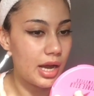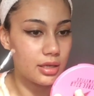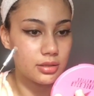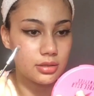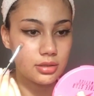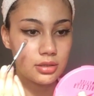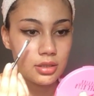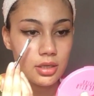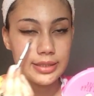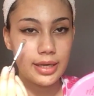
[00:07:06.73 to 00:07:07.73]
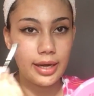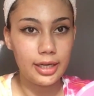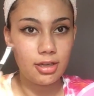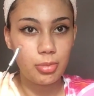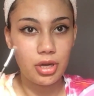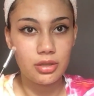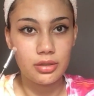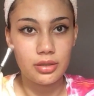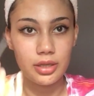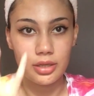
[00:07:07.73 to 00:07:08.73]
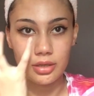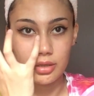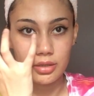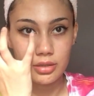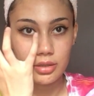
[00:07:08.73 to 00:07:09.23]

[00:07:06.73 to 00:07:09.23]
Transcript: and a tiny bit on the